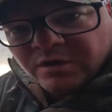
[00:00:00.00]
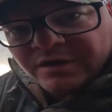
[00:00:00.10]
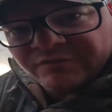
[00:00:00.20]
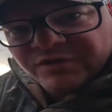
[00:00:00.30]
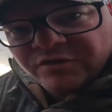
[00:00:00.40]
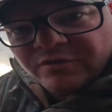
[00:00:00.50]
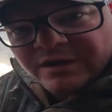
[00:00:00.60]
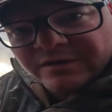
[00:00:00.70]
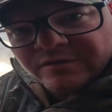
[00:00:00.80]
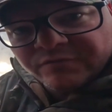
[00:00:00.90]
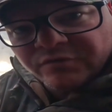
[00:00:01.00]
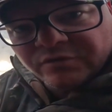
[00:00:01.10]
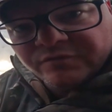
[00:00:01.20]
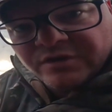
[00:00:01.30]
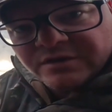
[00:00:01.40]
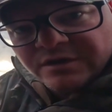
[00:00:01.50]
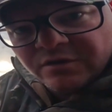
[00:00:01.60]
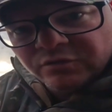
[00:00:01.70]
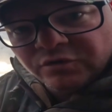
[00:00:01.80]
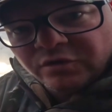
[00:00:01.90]
and have your cradle in front of you and your
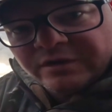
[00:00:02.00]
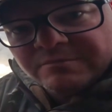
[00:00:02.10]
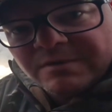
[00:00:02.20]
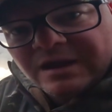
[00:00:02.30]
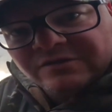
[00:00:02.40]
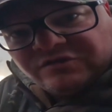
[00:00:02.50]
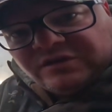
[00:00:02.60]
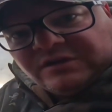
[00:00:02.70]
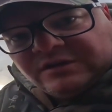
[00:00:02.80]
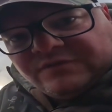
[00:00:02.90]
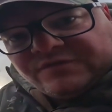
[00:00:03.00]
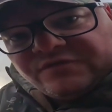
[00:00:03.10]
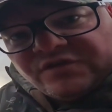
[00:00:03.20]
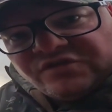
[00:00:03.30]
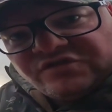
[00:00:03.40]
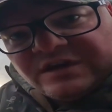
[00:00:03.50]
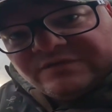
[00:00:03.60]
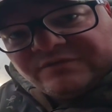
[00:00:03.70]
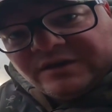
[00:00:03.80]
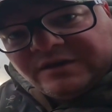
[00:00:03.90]
unhooking mat so you can lift the fish
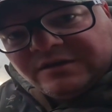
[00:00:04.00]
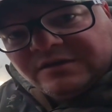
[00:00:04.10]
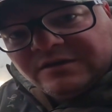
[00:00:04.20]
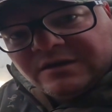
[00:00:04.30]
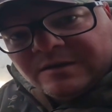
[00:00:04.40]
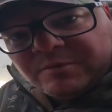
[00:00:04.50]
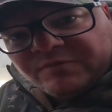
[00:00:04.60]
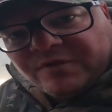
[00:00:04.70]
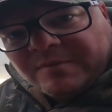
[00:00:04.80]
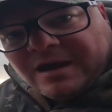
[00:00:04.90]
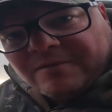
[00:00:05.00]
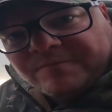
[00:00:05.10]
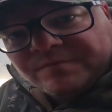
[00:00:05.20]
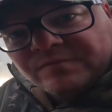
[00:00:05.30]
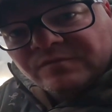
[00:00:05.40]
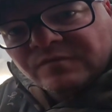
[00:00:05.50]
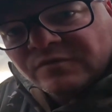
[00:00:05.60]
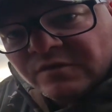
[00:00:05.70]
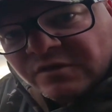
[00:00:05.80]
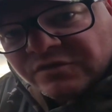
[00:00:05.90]
safely above the mat.
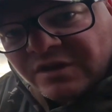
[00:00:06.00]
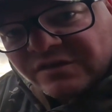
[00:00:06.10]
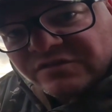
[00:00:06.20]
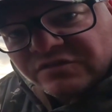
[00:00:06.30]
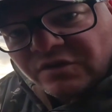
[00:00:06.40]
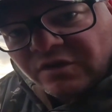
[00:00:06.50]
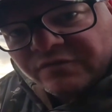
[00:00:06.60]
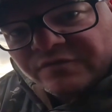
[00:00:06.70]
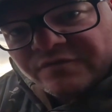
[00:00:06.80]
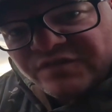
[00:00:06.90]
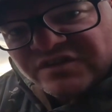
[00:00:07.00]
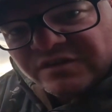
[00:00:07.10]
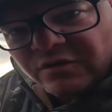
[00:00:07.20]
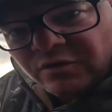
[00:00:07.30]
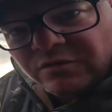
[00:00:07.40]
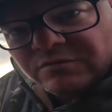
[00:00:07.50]
So that's the sort of physical